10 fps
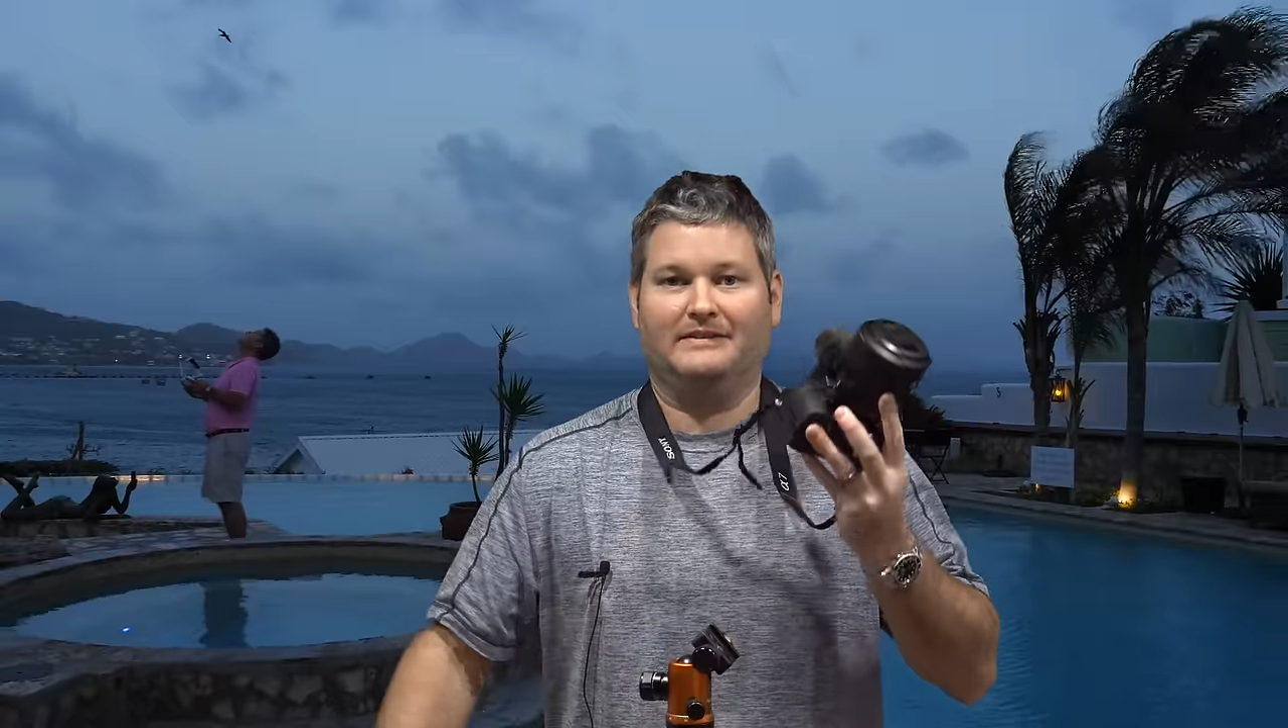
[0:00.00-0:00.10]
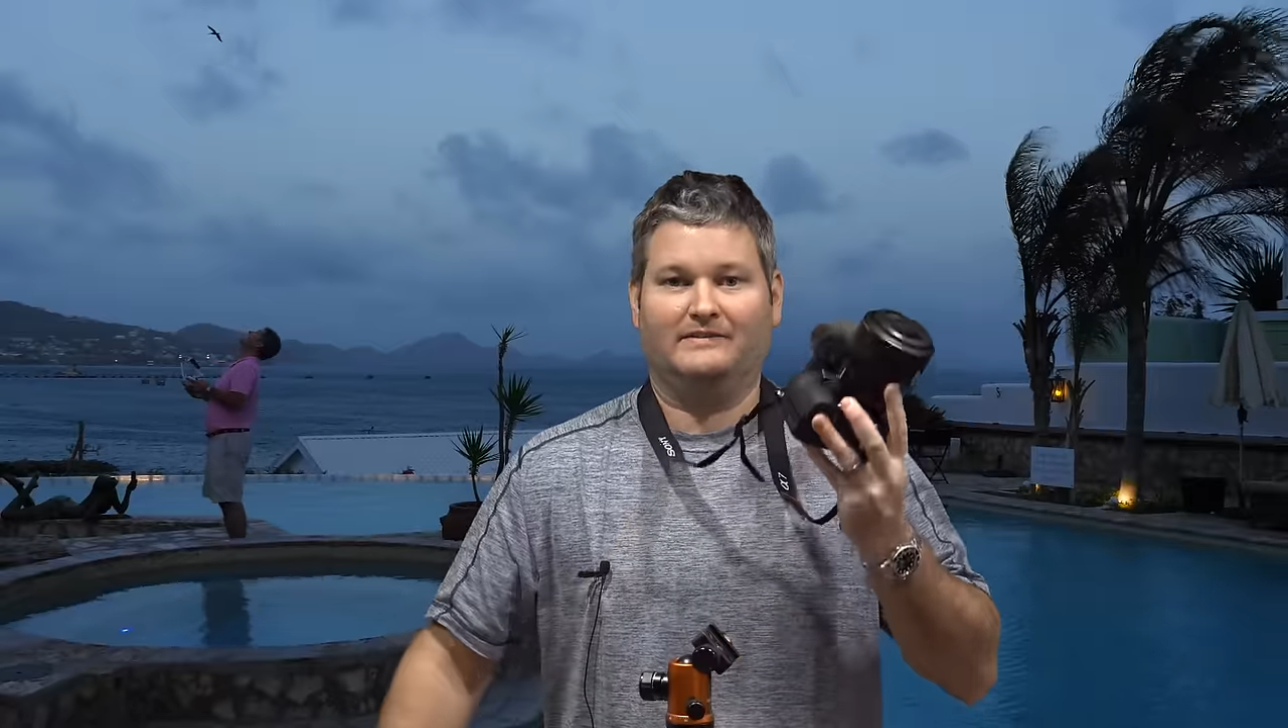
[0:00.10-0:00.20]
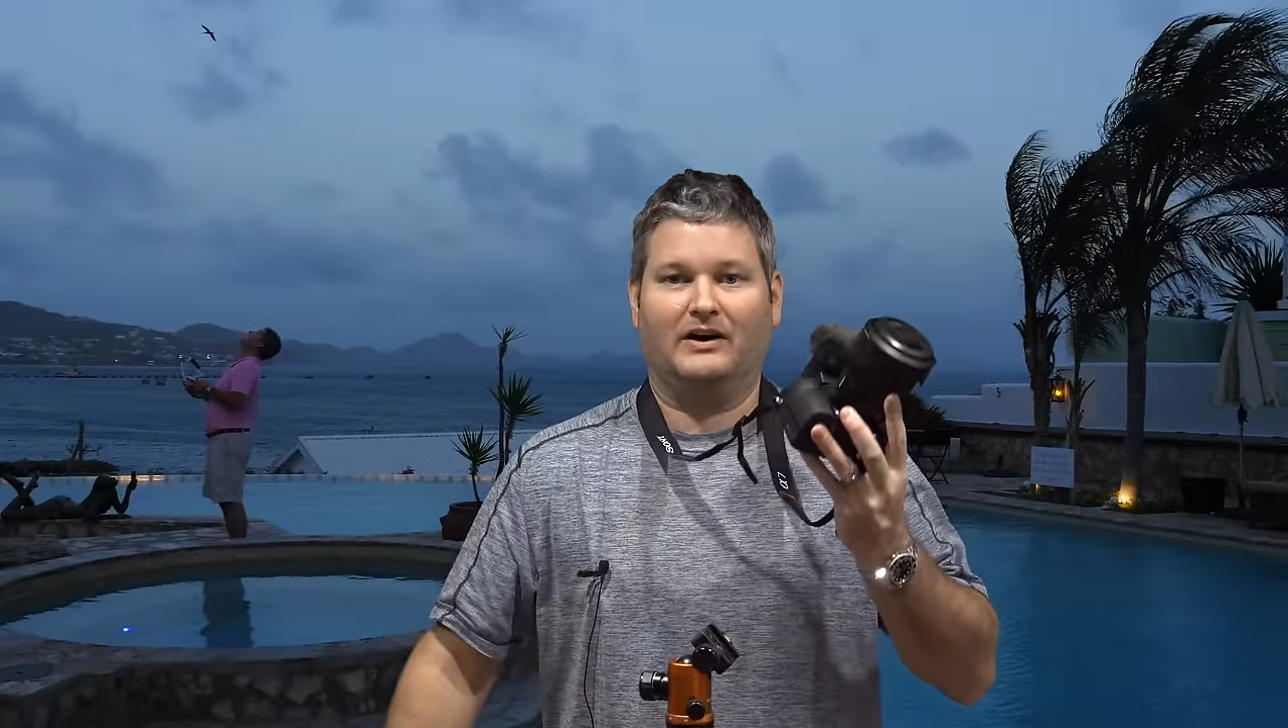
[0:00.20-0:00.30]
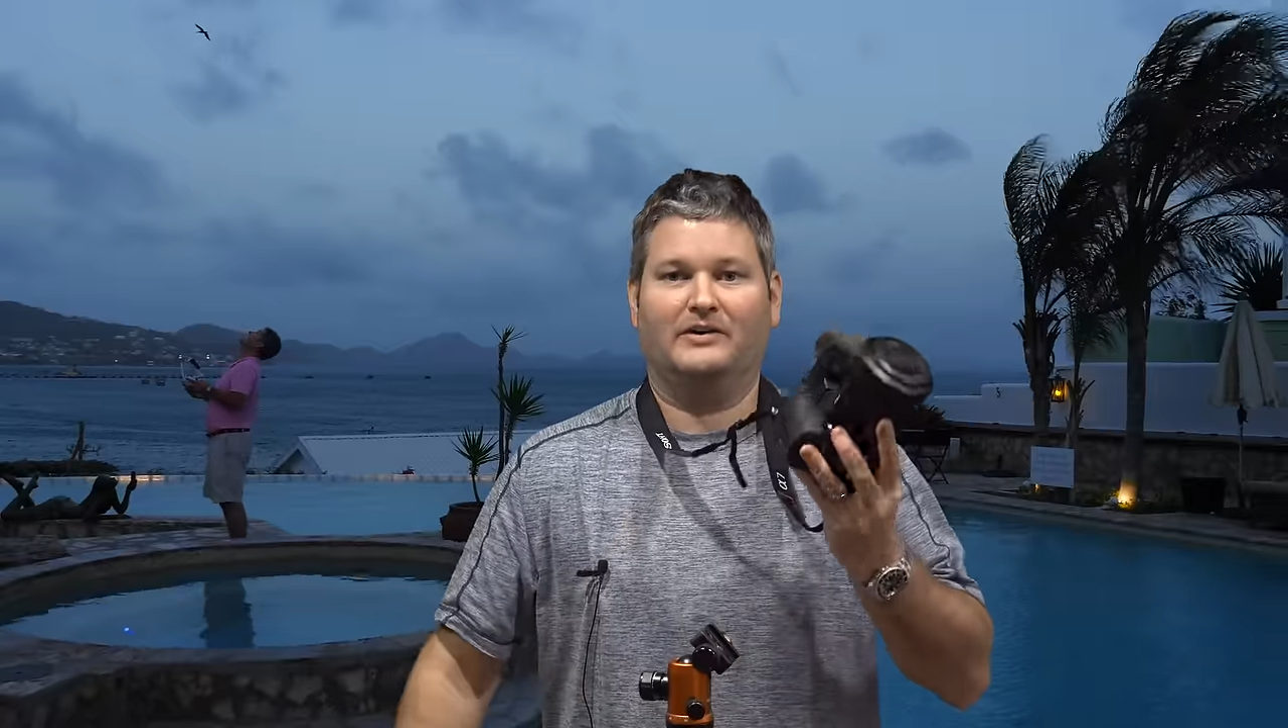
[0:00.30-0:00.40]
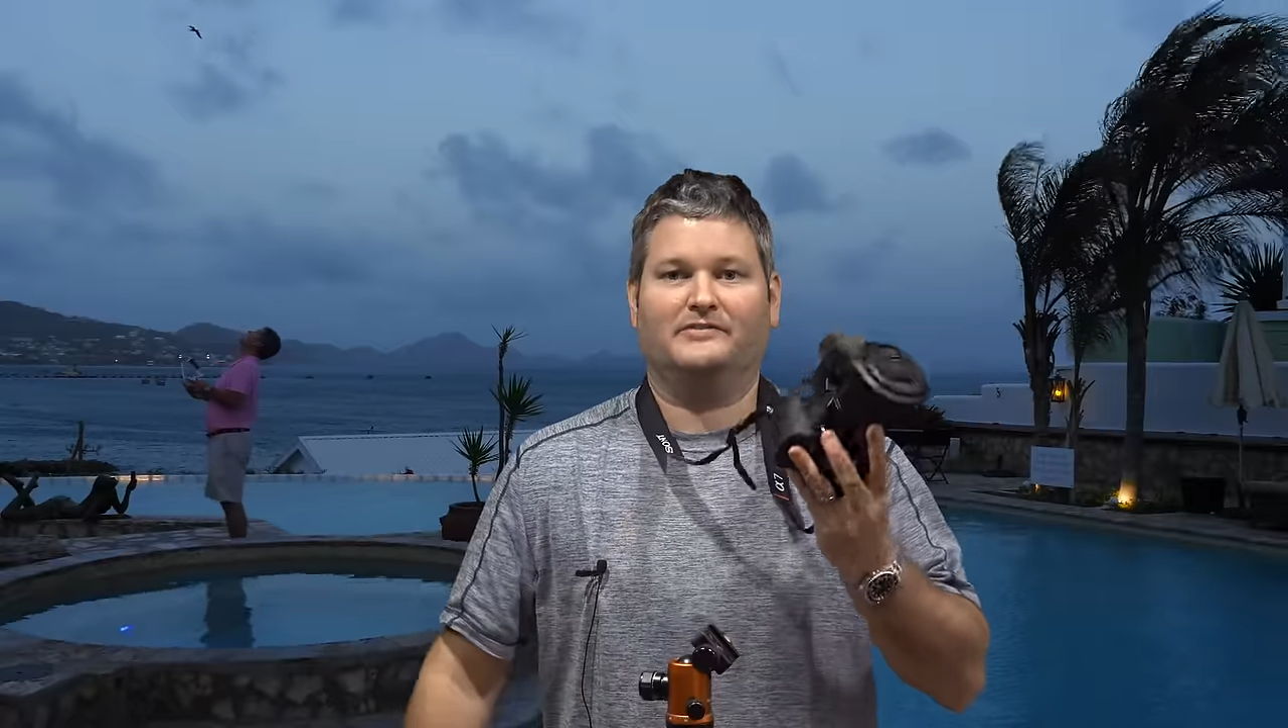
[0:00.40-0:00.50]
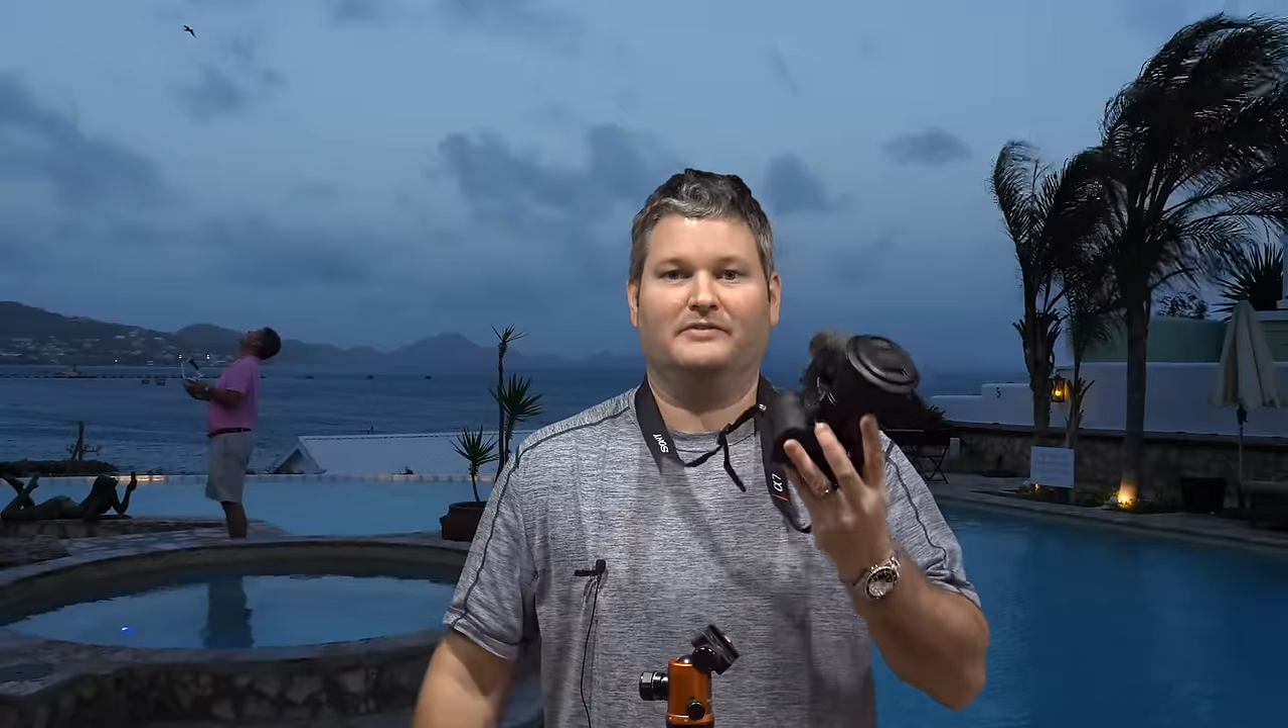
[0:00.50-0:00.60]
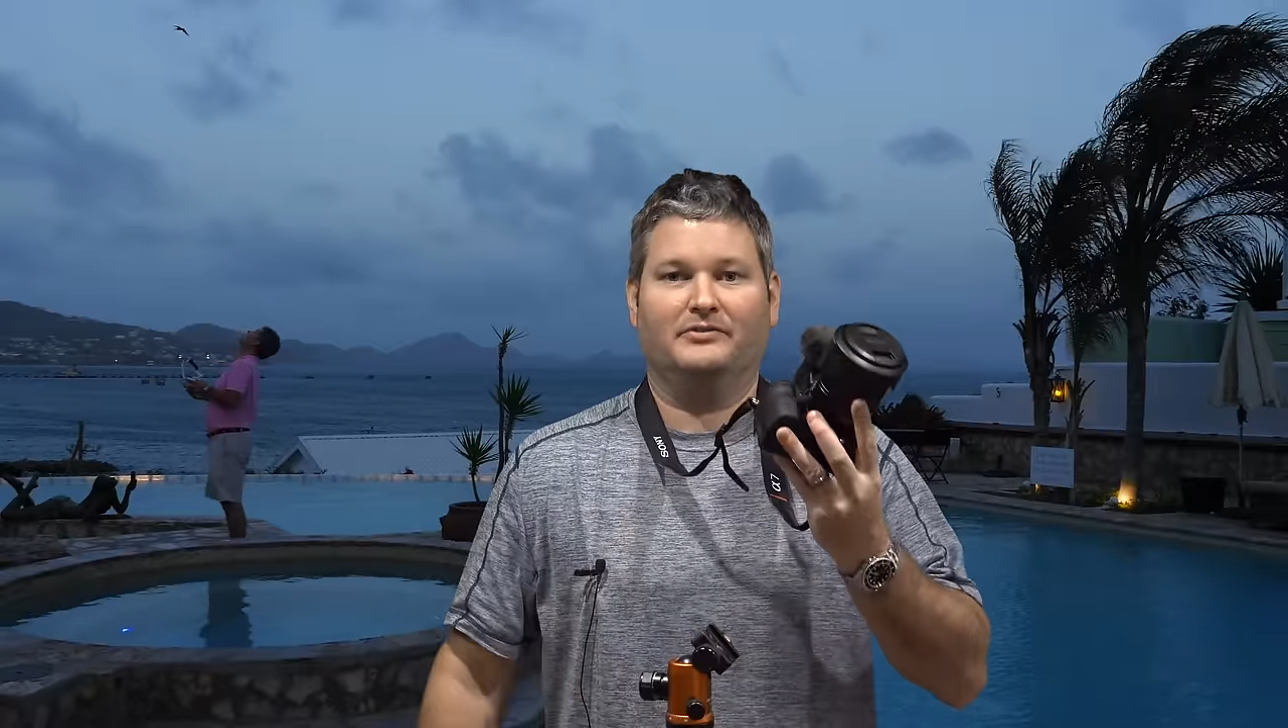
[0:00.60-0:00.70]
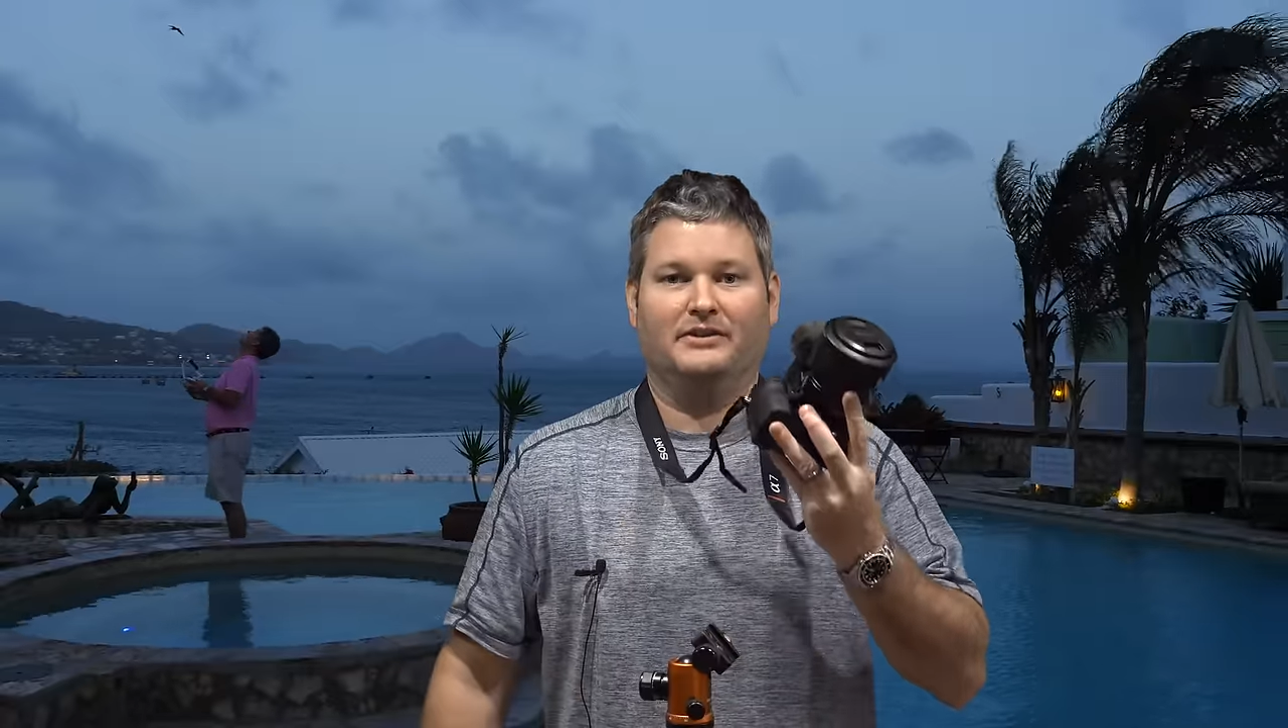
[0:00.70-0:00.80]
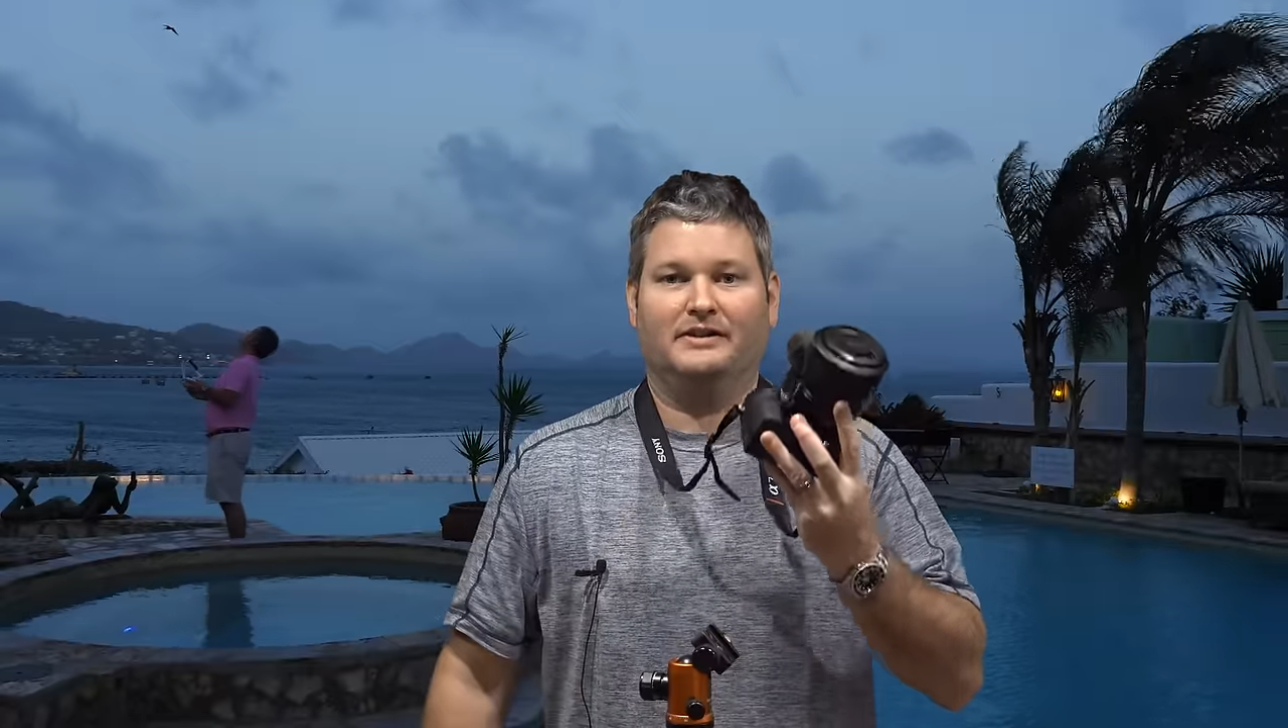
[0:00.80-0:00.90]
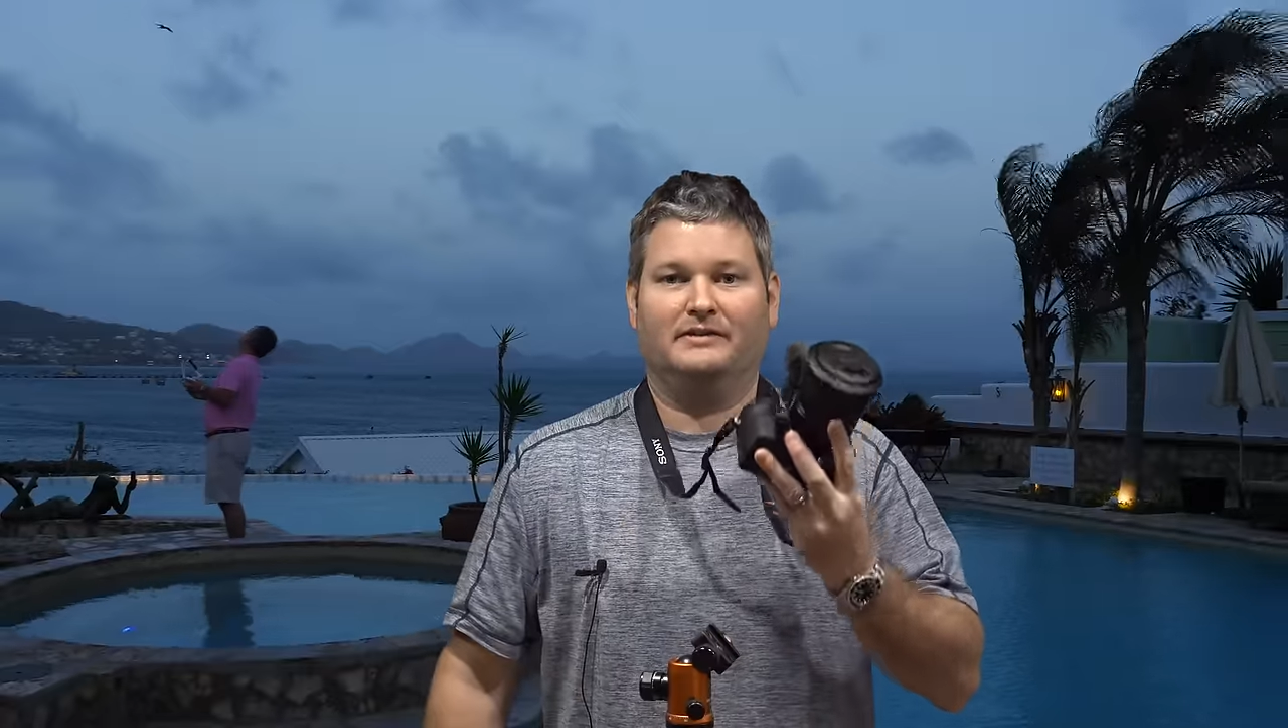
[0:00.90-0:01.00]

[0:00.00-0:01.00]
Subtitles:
exhaustively